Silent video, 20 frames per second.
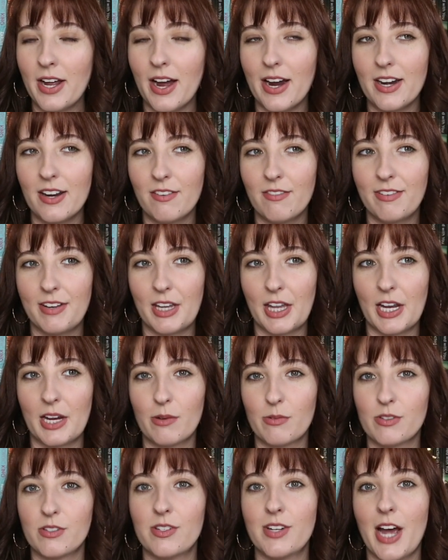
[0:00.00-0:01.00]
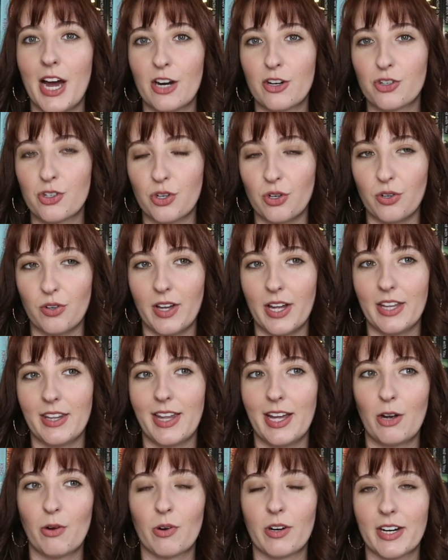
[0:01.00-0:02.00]
I didn't feel like it was natural and
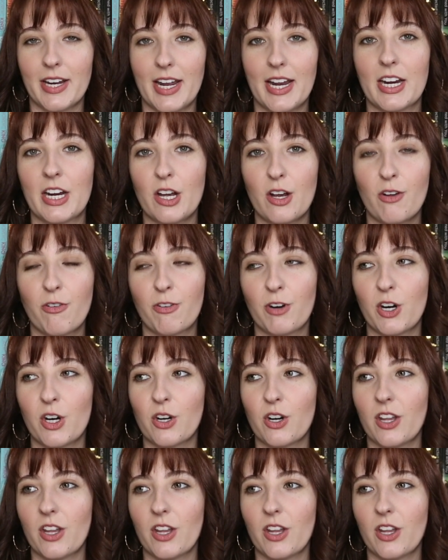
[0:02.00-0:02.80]
like organic for her